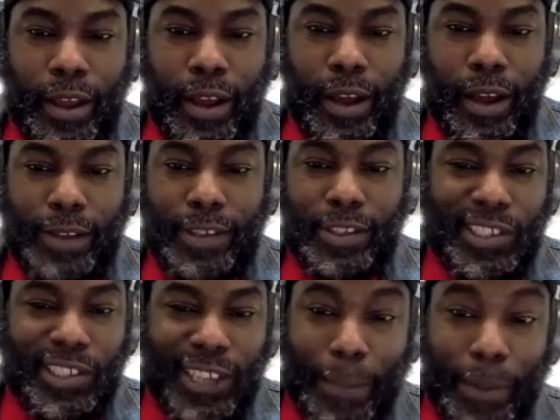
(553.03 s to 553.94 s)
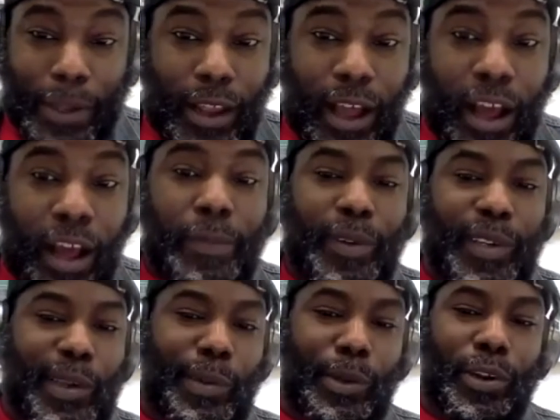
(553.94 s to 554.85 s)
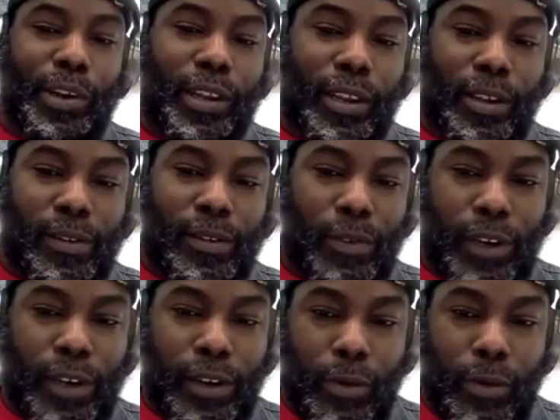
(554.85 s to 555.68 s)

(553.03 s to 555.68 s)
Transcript: uh, essentially I build a hub of community where,